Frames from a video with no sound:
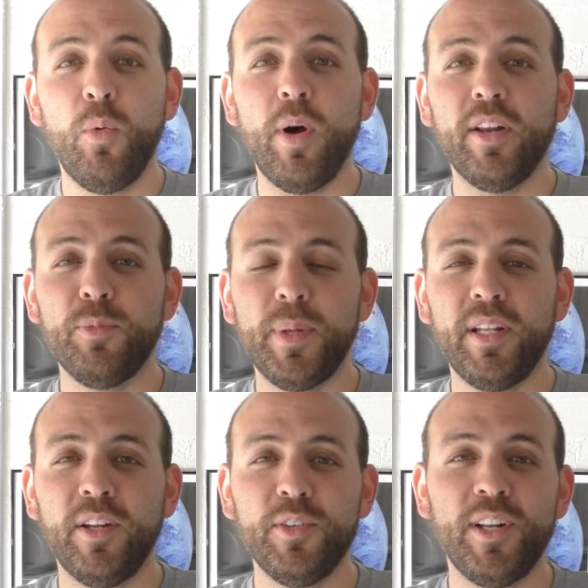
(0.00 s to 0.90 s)
want to spend
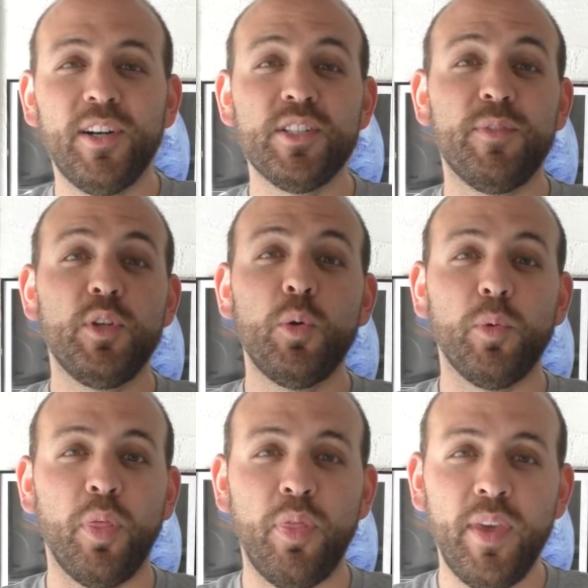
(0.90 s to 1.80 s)
$100, if you
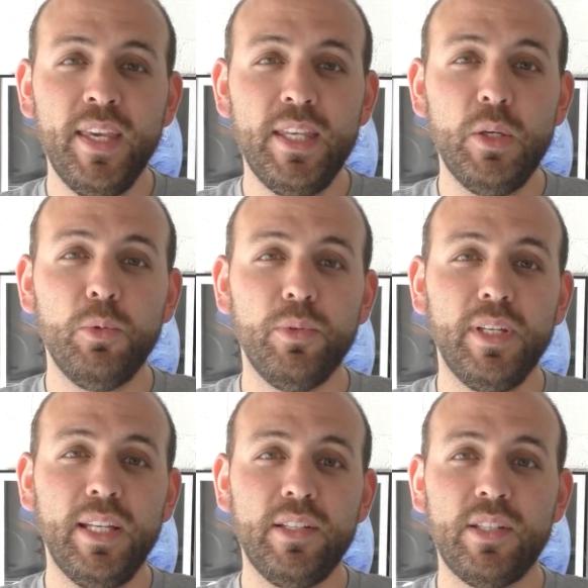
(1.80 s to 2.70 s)
don't think you
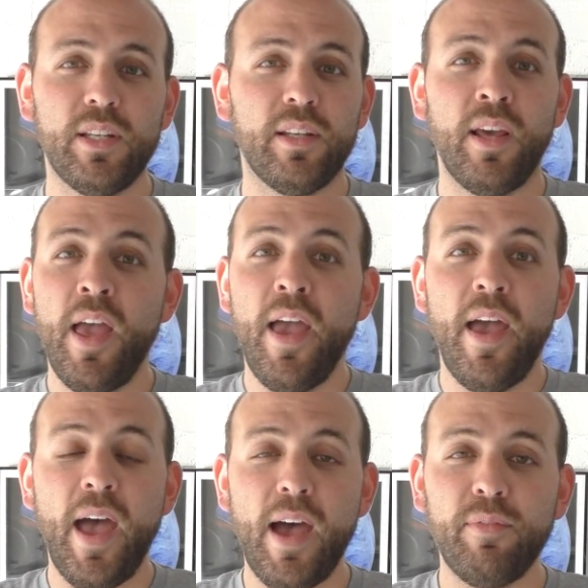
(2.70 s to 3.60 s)
need to
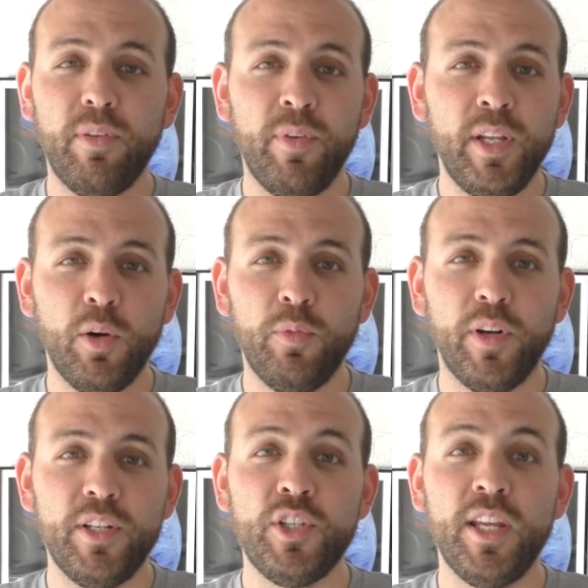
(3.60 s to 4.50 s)
have the video
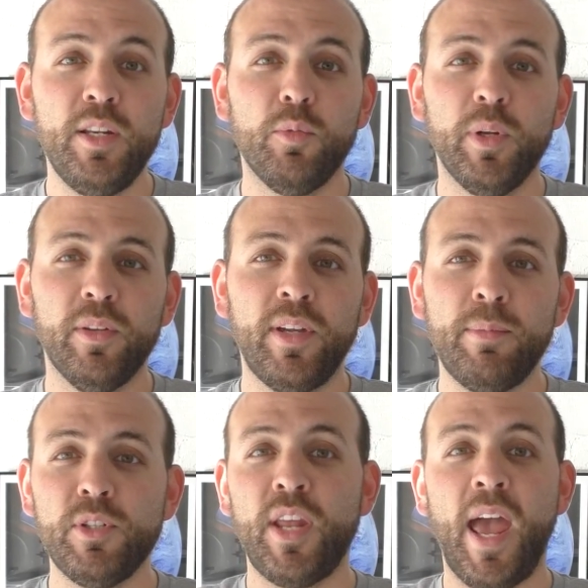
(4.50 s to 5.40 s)
footage in real
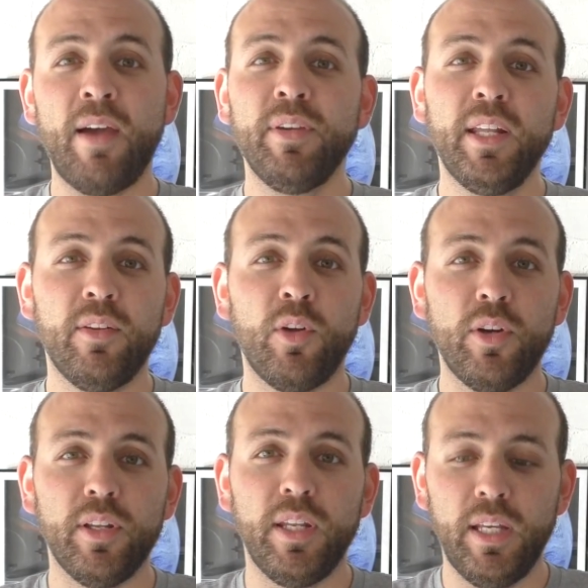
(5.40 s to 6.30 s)
time, just having it is all
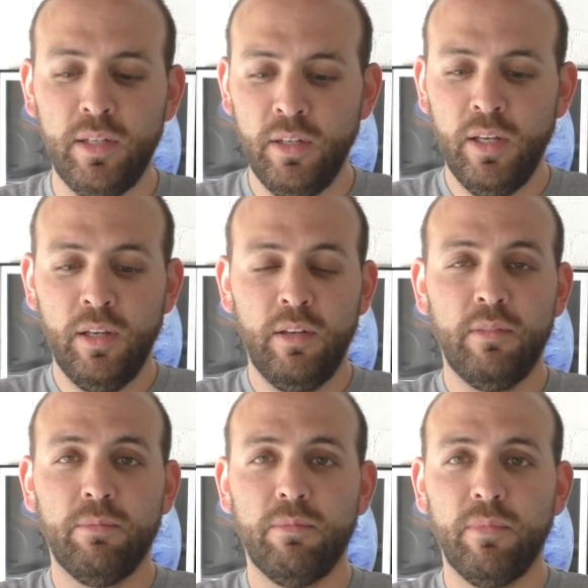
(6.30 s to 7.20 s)
you need,
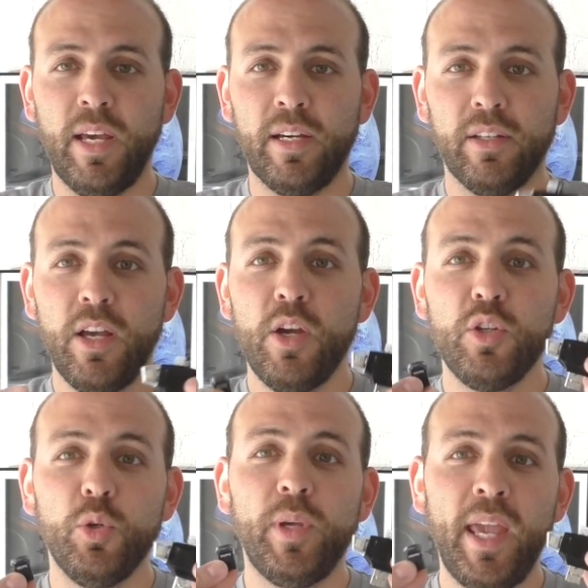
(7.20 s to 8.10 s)
yeah,
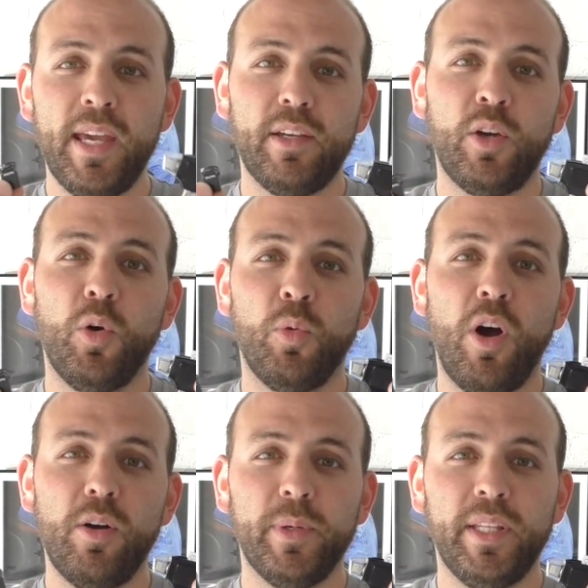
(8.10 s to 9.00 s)
you can't go
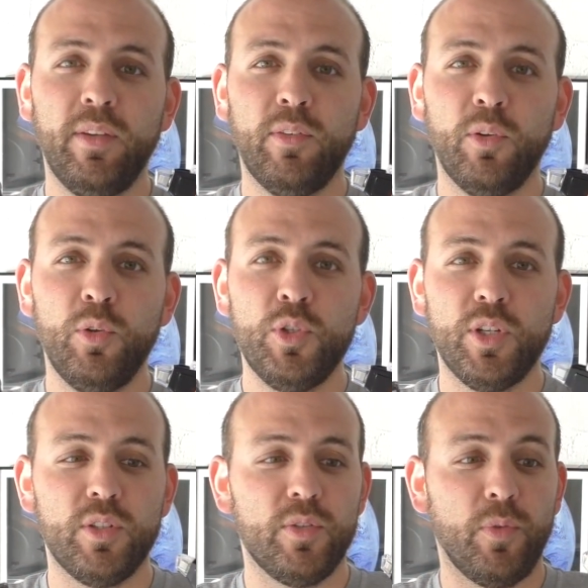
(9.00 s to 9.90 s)
wrong with these
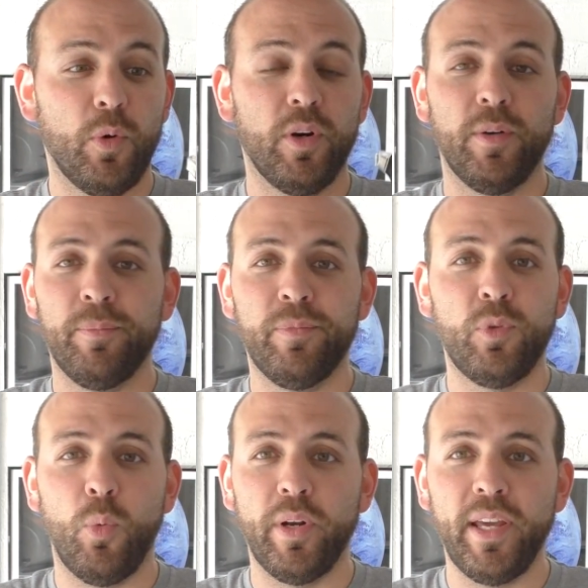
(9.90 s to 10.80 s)
solutions for
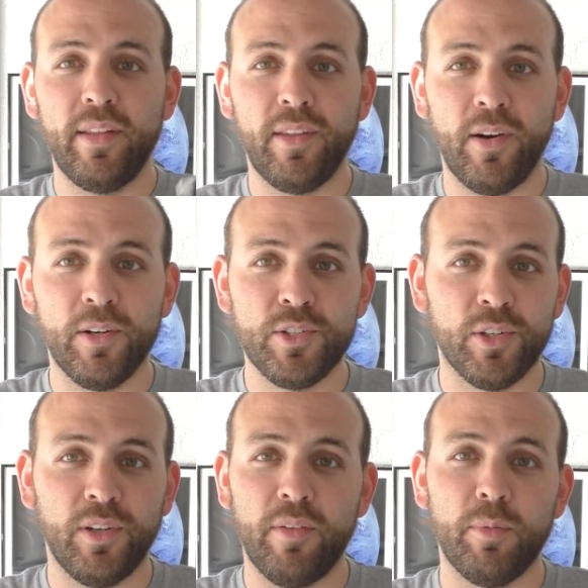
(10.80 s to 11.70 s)
$28 or
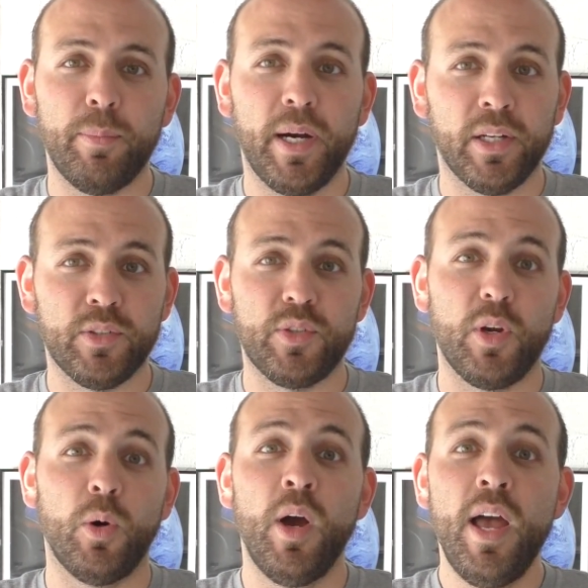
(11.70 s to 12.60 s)
$11. So